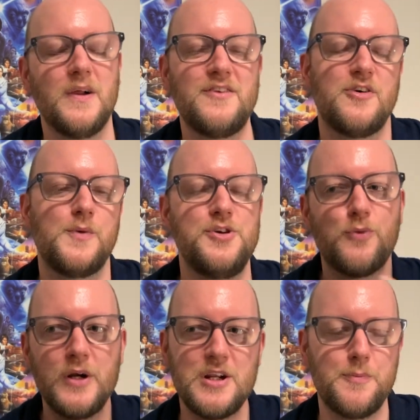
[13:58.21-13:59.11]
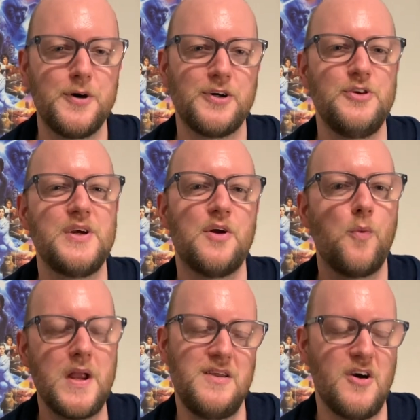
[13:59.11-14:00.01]
And so when you read a book, you get a
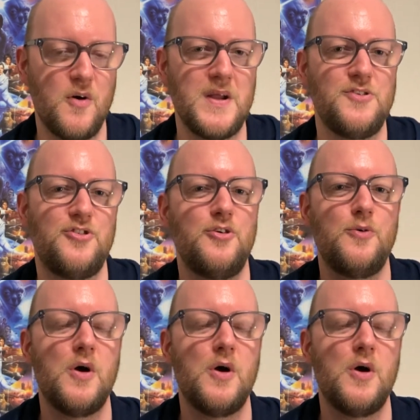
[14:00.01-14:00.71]
window into